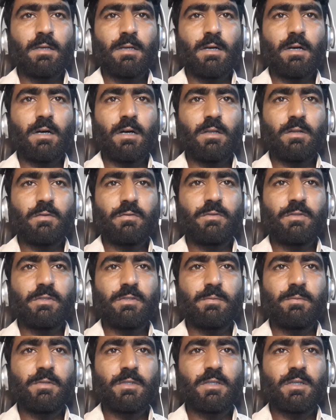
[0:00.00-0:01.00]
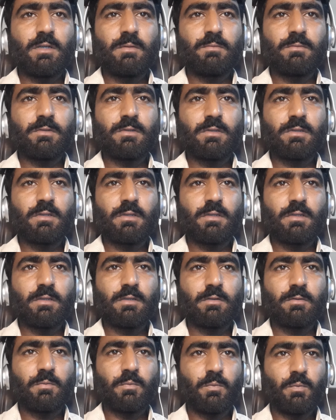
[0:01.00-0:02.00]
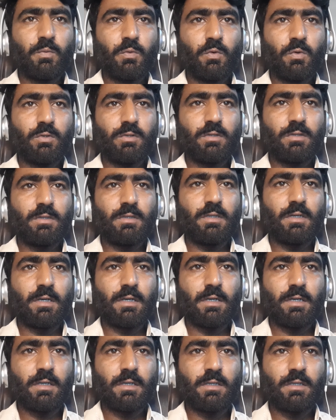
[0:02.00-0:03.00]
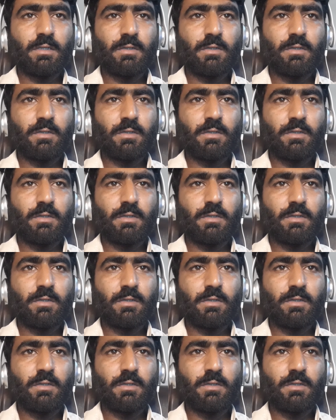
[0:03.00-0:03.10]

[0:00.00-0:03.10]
All of this becomes both the